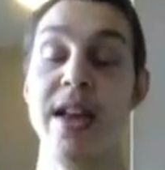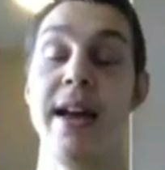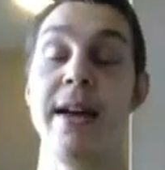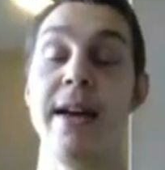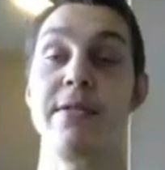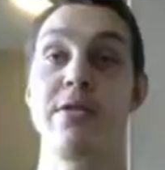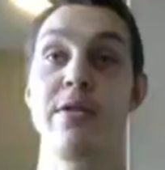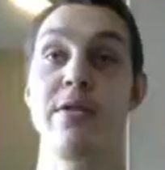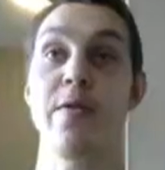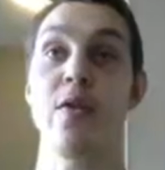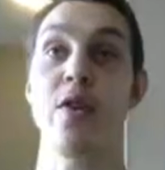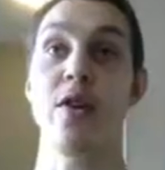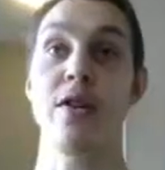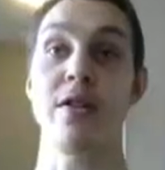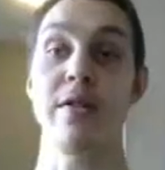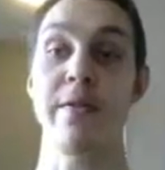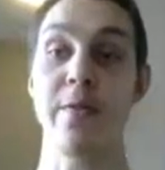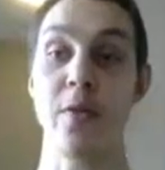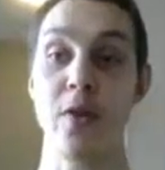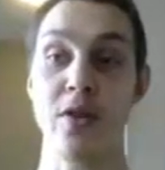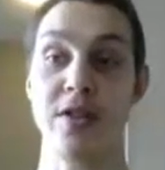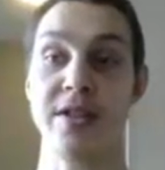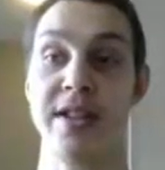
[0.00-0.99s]
And it's referring to
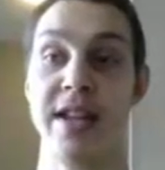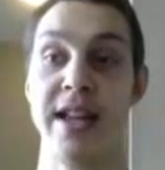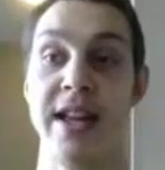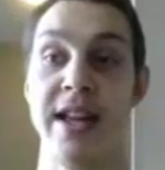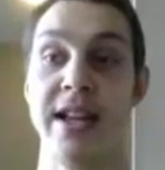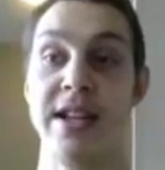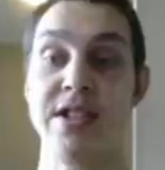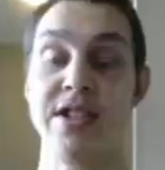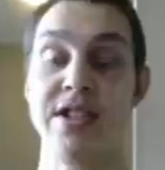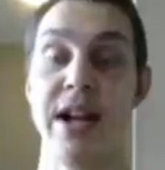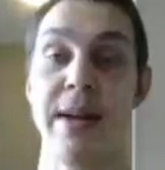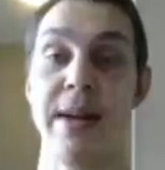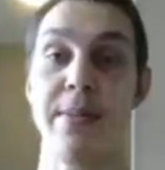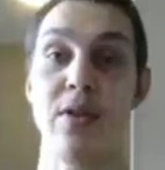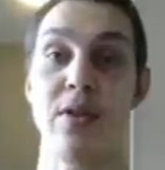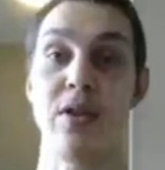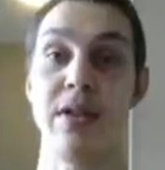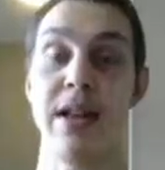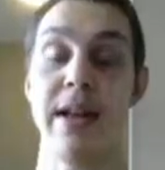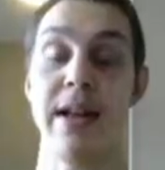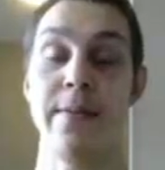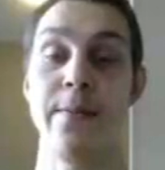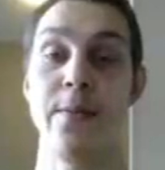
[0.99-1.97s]
1 Kings chapter
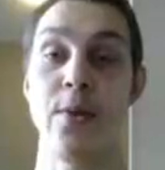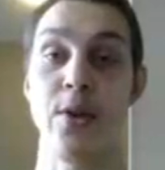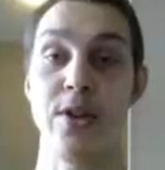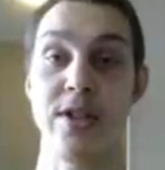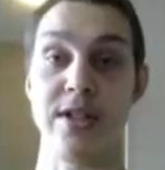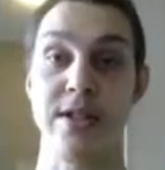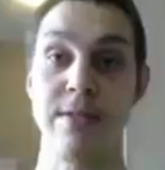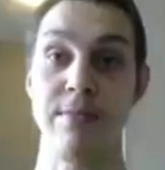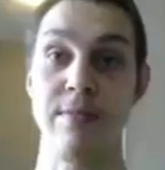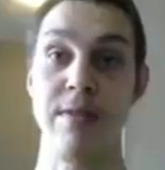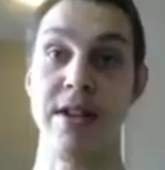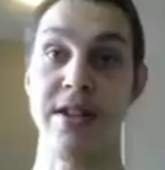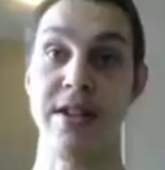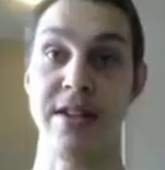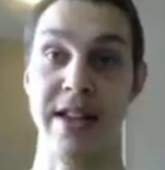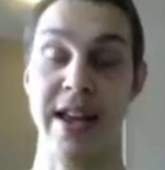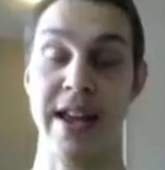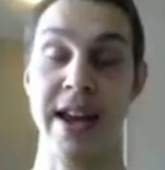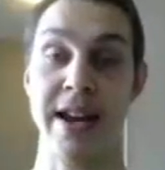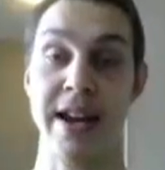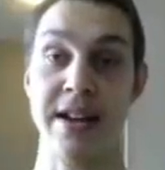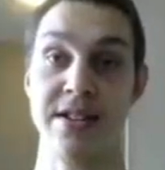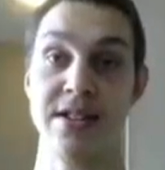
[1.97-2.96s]
11, verses 1
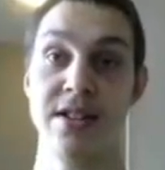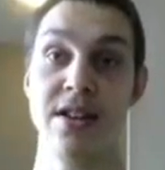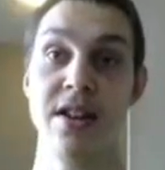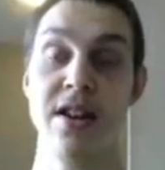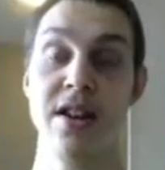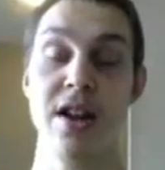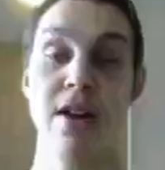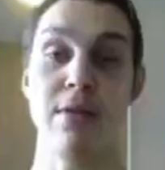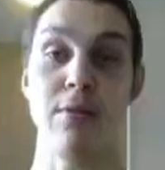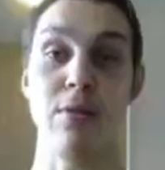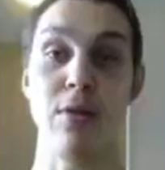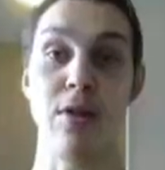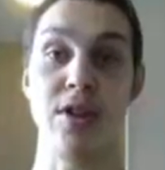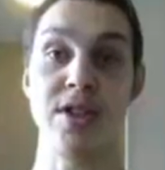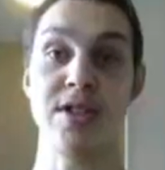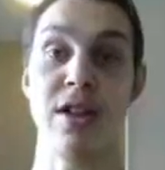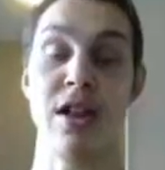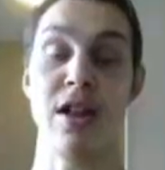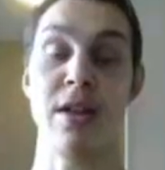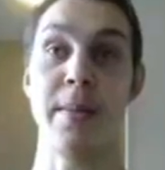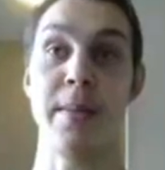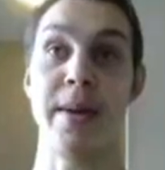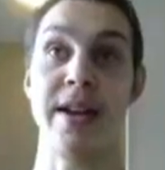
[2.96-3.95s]
to 8, where
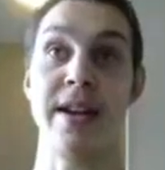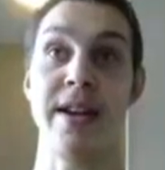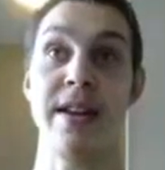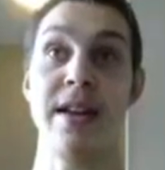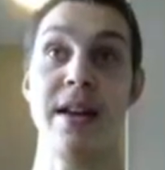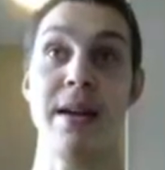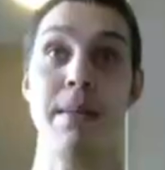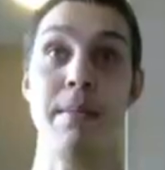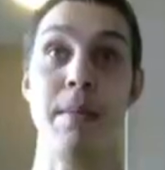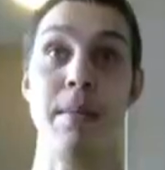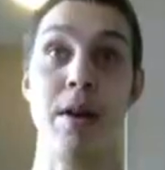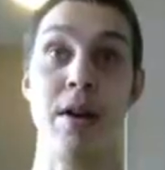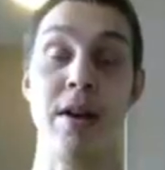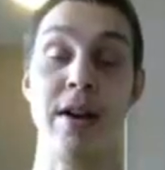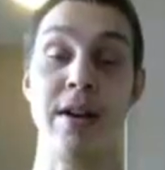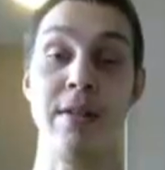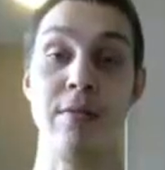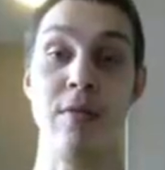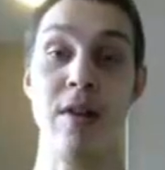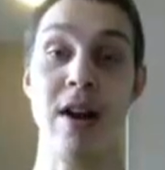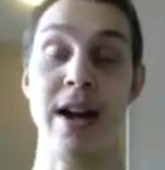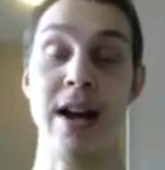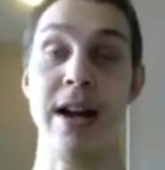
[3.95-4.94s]
Solomon
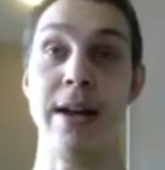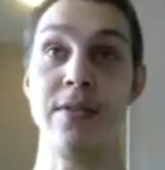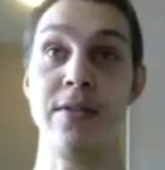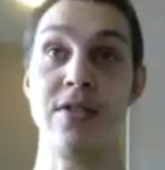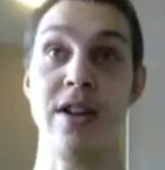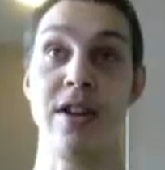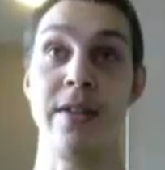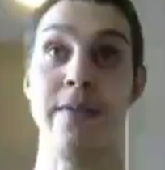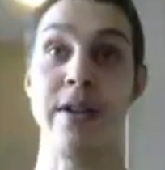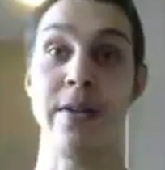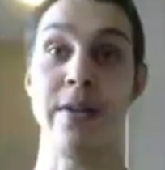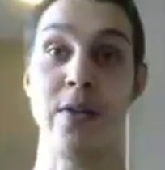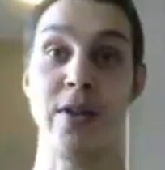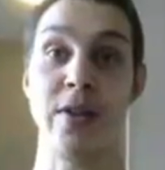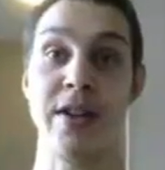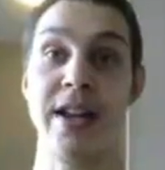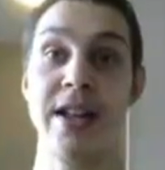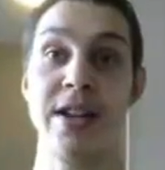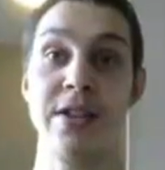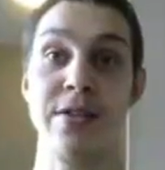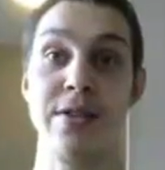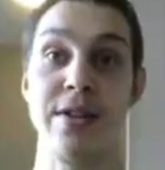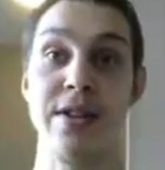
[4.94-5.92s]
married wives of different
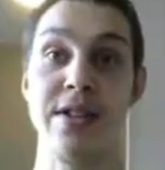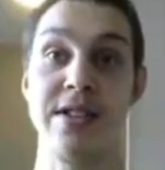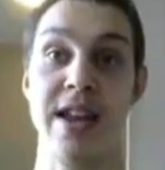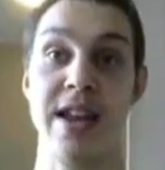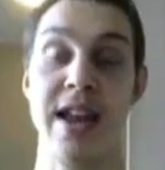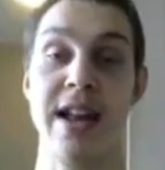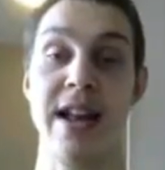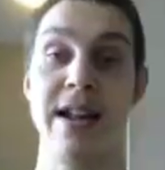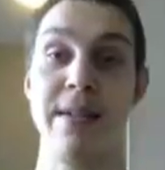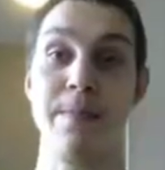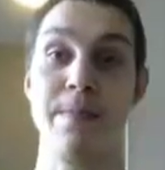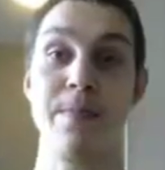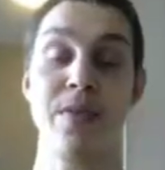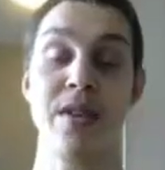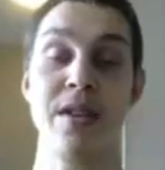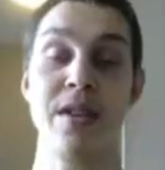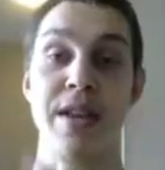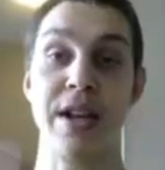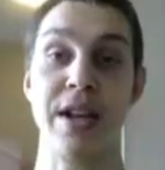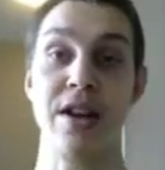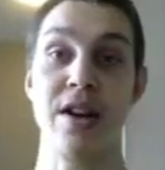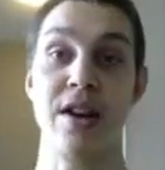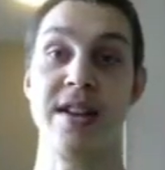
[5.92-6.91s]
kindreds, and
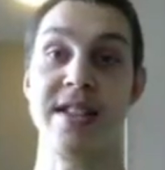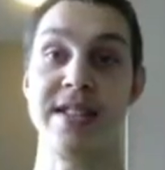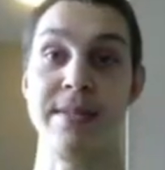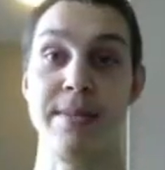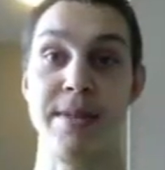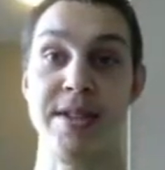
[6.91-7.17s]
they caused